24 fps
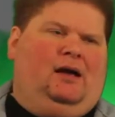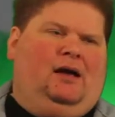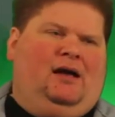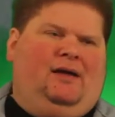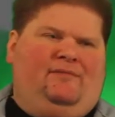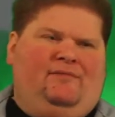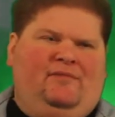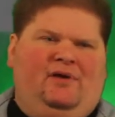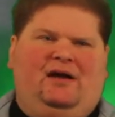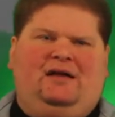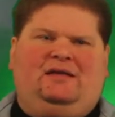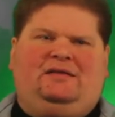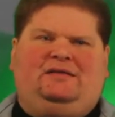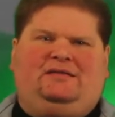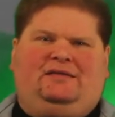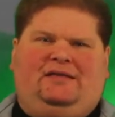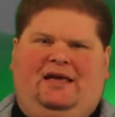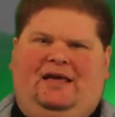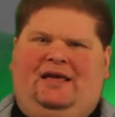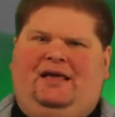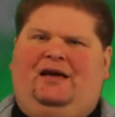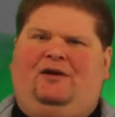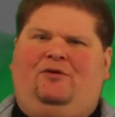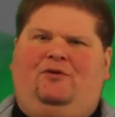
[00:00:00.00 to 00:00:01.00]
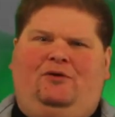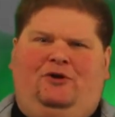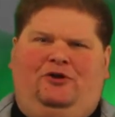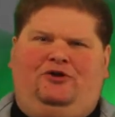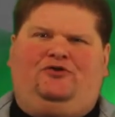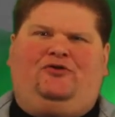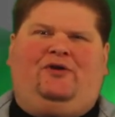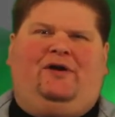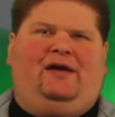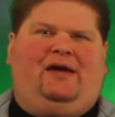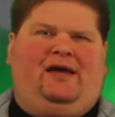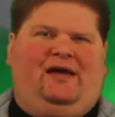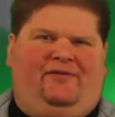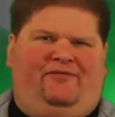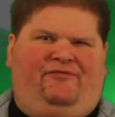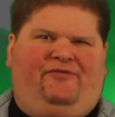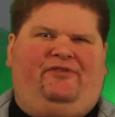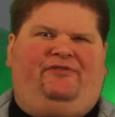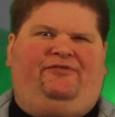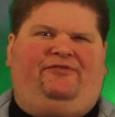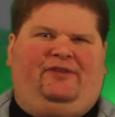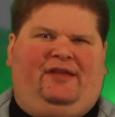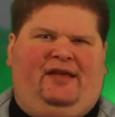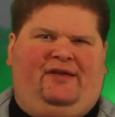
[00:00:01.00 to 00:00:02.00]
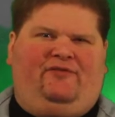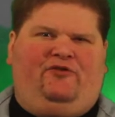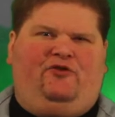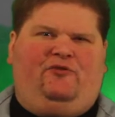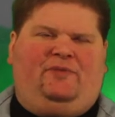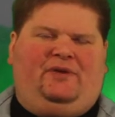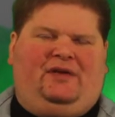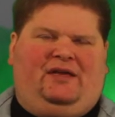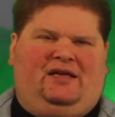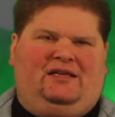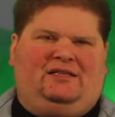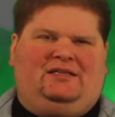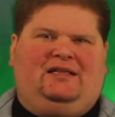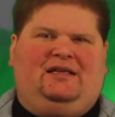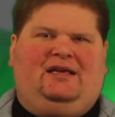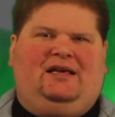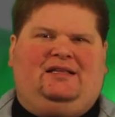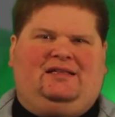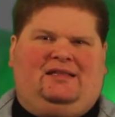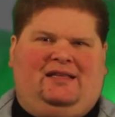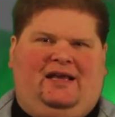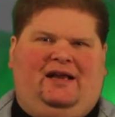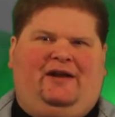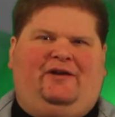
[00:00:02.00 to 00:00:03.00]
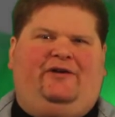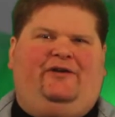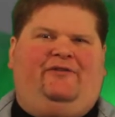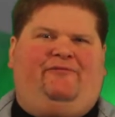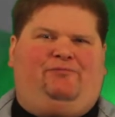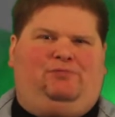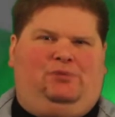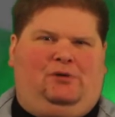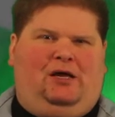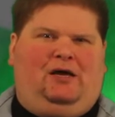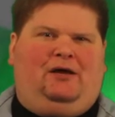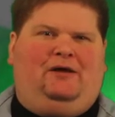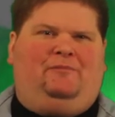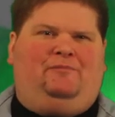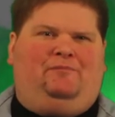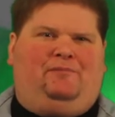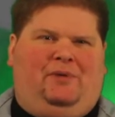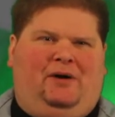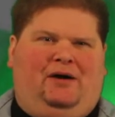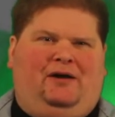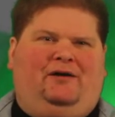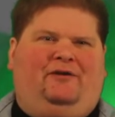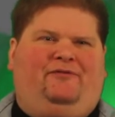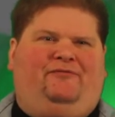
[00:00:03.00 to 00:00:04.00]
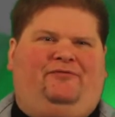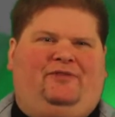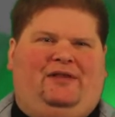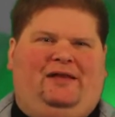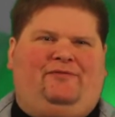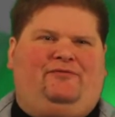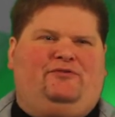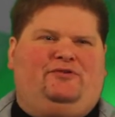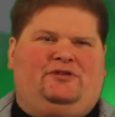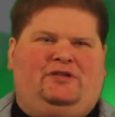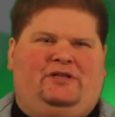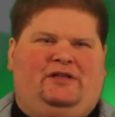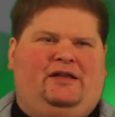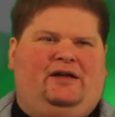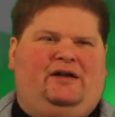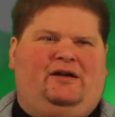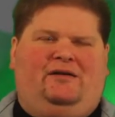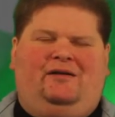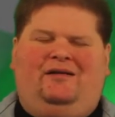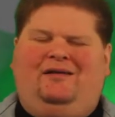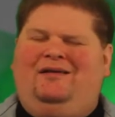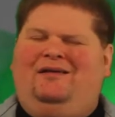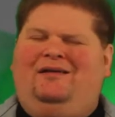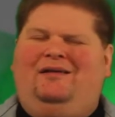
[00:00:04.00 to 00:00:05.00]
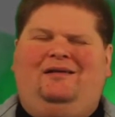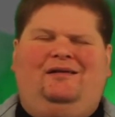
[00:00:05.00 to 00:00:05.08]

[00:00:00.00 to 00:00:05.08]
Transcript: I'm not saying I want to try every flavor because they got the Harry Potter flavors in there.